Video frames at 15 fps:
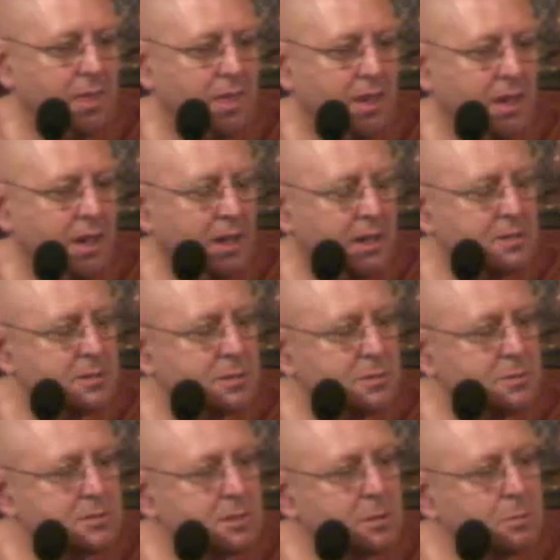It's
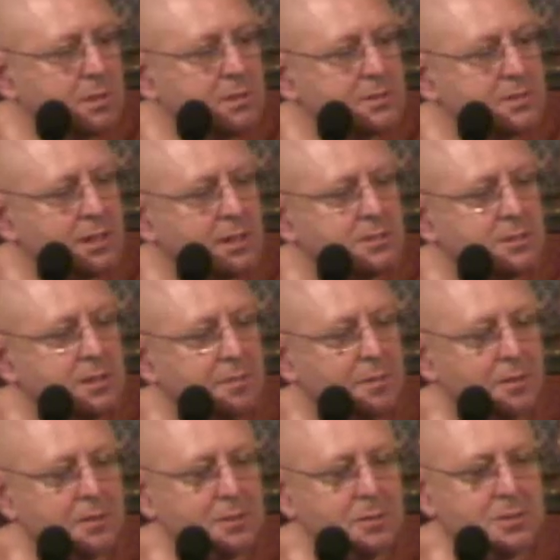also when such
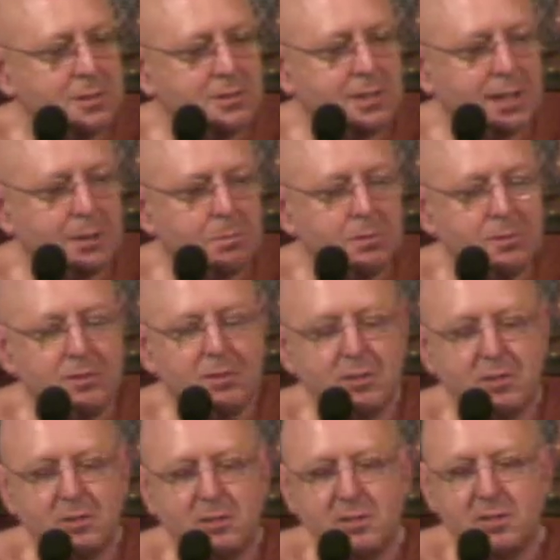difficulties happen to
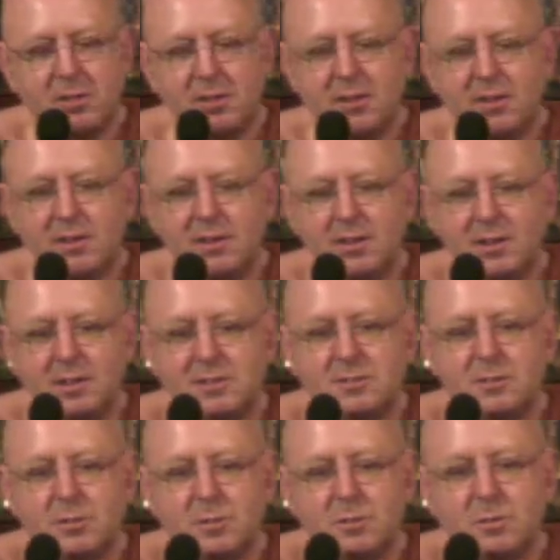you,
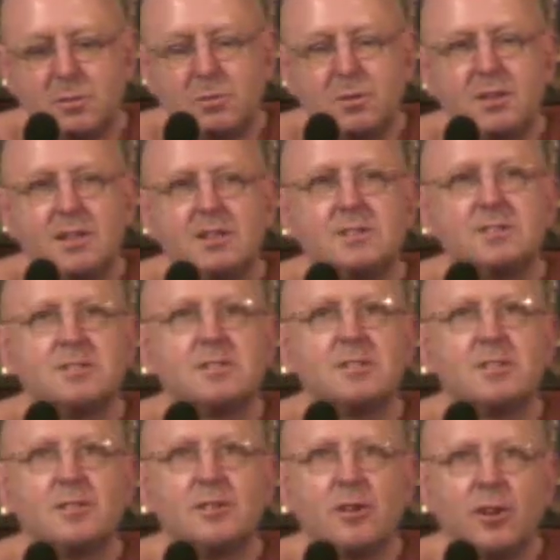it's always
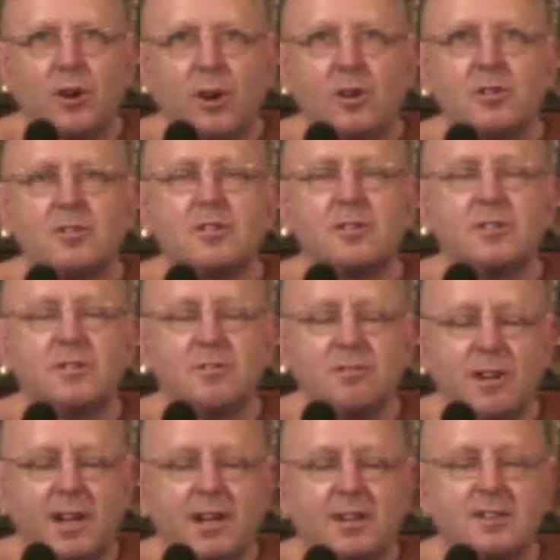not
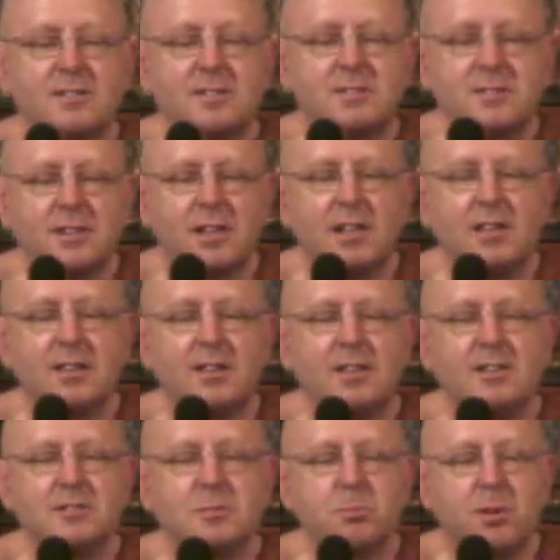correct to say,
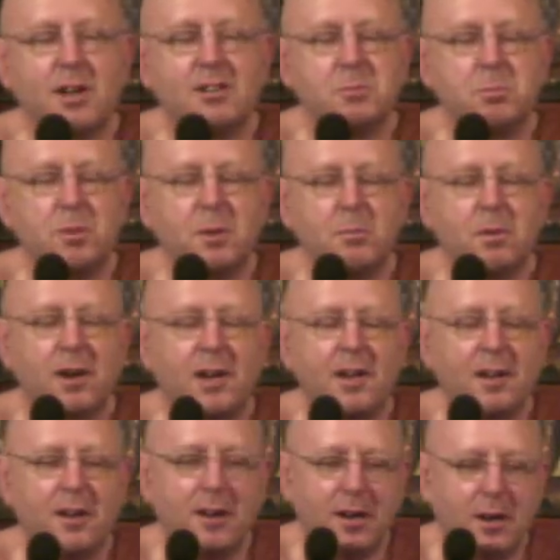This must be my
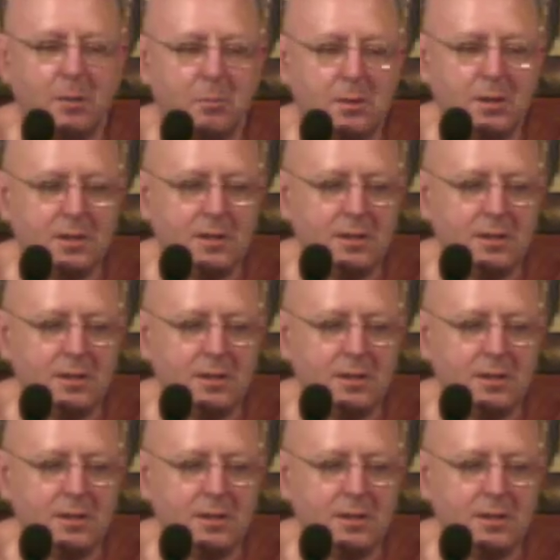karma.